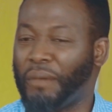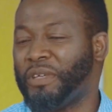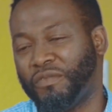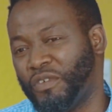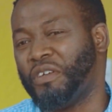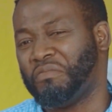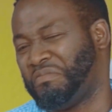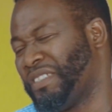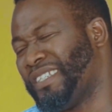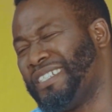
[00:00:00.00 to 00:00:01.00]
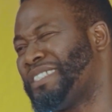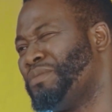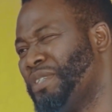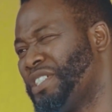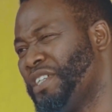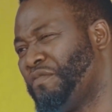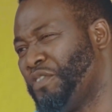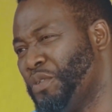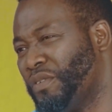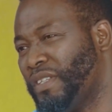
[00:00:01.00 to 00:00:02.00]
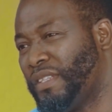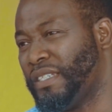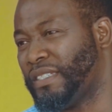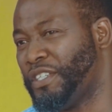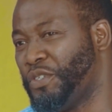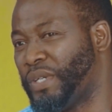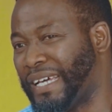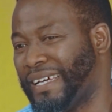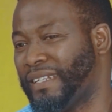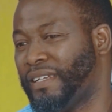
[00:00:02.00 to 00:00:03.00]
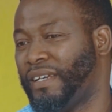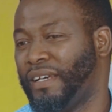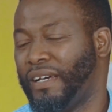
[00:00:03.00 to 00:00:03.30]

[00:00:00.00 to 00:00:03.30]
I mean, this are just to mention a few of the things that you can